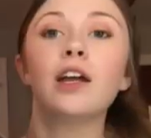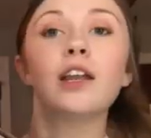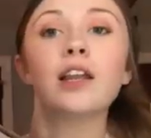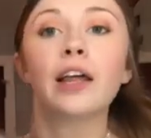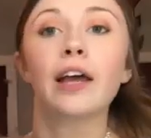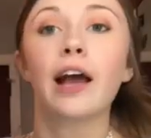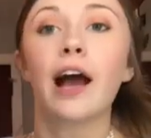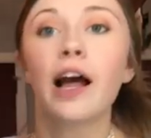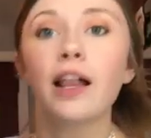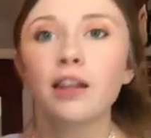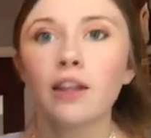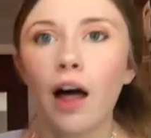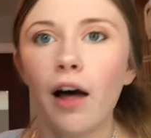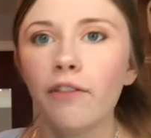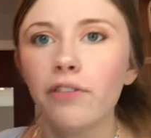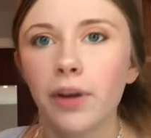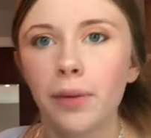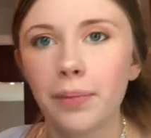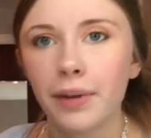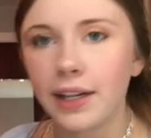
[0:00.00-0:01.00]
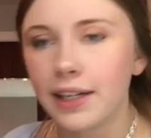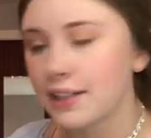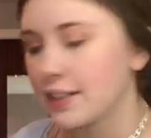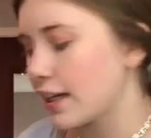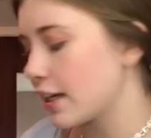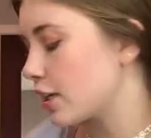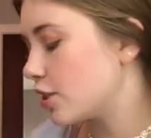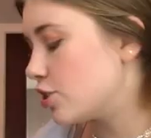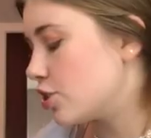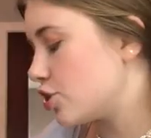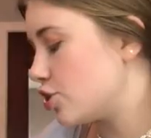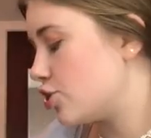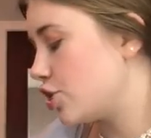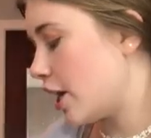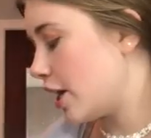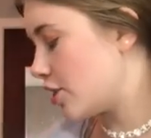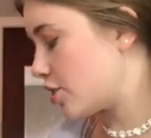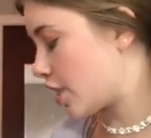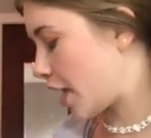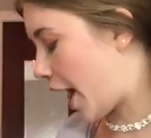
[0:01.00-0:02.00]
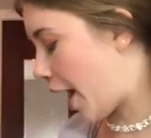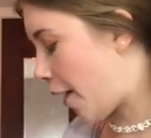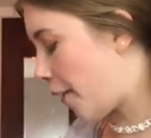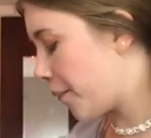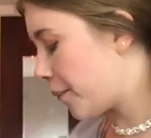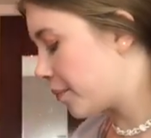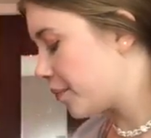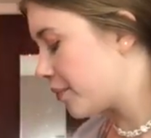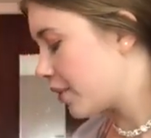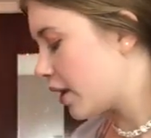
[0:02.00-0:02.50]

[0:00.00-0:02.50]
like I love it because I can just change it out.